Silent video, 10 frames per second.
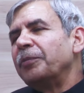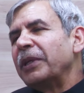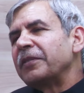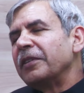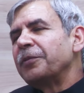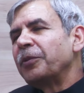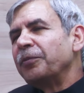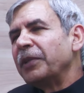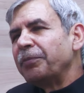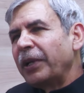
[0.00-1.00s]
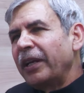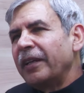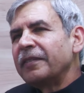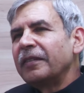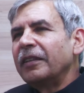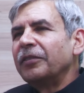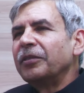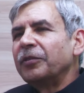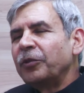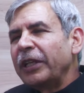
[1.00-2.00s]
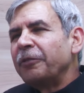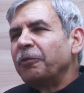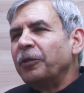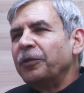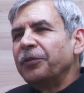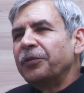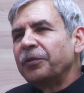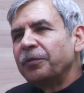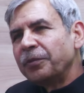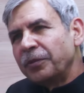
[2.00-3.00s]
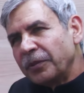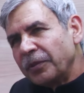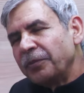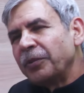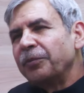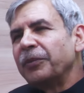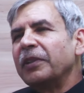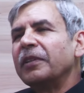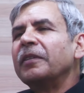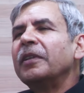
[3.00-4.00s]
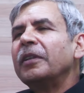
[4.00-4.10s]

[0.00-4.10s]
persons from the press and telephones from the